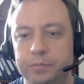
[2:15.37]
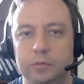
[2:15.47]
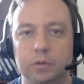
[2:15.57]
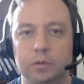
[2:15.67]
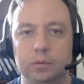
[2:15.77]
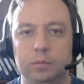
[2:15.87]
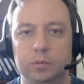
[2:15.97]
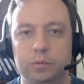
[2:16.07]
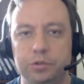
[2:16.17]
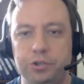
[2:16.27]

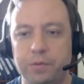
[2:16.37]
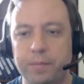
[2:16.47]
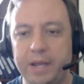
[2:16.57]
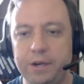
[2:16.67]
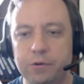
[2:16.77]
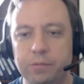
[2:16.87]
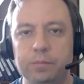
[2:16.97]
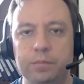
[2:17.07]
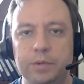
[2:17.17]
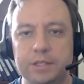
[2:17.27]
Germanium
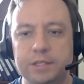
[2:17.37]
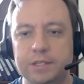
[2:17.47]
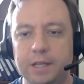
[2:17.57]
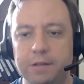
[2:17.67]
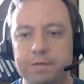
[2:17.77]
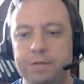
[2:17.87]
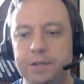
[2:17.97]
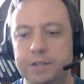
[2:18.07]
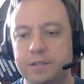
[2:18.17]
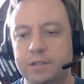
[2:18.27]
itself
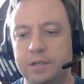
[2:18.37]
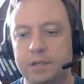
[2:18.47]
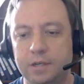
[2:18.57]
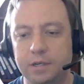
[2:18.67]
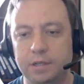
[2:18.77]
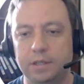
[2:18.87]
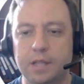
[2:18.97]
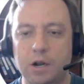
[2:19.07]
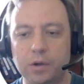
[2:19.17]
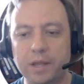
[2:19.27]
is a
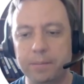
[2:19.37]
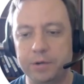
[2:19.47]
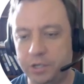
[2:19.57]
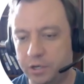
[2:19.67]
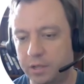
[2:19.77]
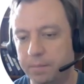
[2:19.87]
narrow gap material,